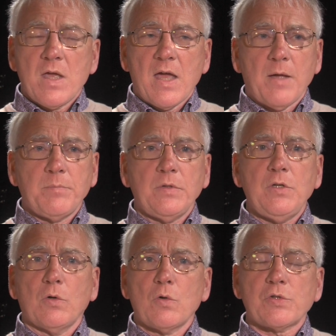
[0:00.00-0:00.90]
Um,
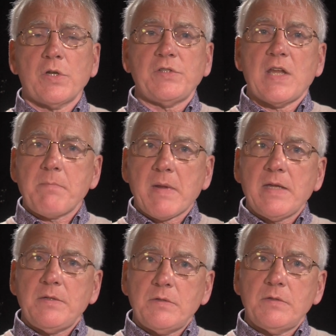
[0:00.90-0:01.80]
you'll also see
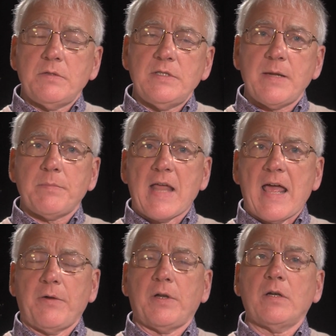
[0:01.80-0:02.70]
me dip
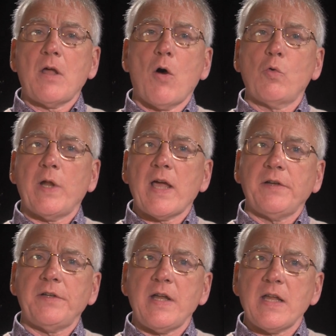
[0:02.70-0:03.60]
down and hold it
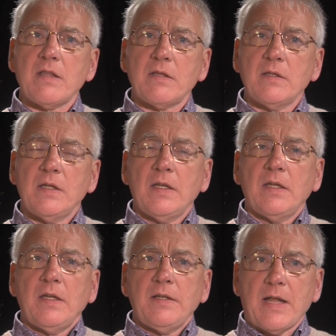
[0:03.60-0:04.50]
underneath.
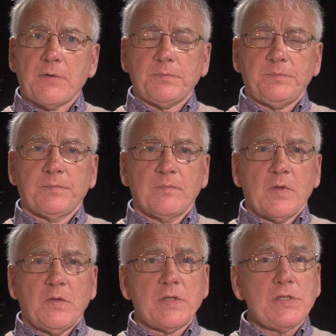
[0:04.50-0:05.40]
Now,
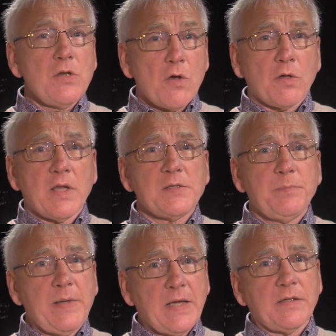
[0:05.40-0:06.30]
there's not
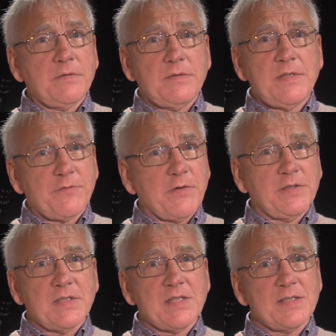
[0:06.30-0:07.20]
as big a
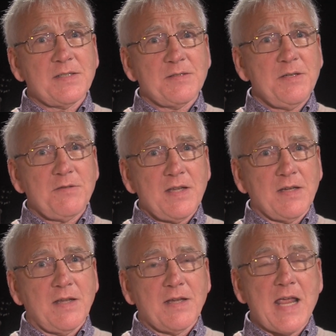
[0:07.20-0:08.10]
difference as you
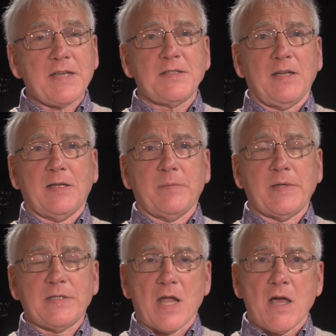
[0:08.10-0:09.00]
think. It gets a little
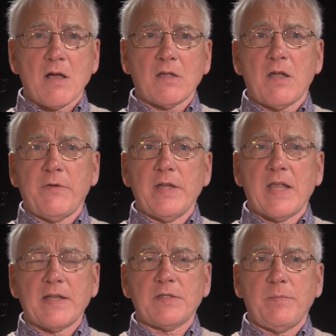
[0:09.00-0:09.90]
bit darker,
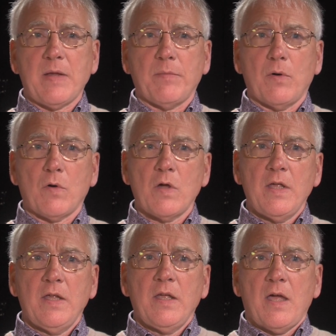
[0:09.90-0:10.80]
it gets a bit more
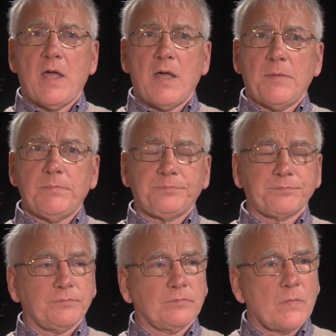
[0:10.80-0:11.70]
um,
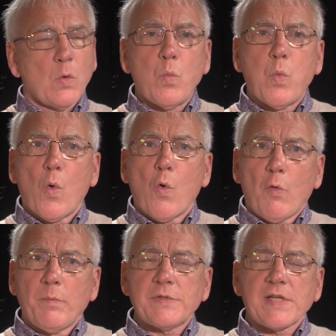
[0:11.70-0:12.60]

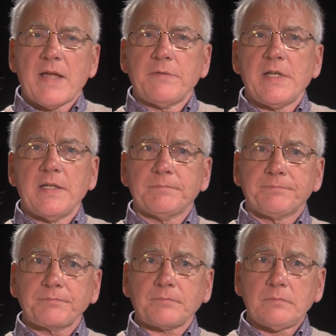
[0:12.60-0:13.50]
warm sounding,
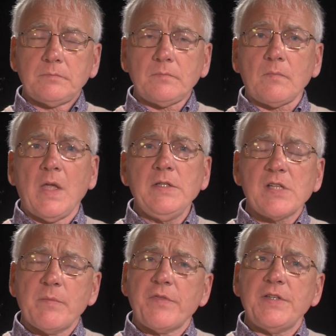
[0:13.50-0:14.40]
and
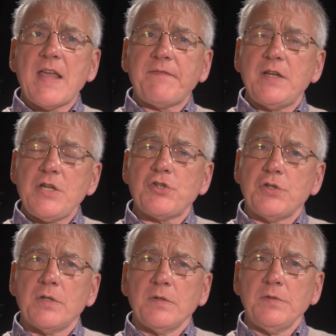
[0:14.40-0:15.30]
some of the definition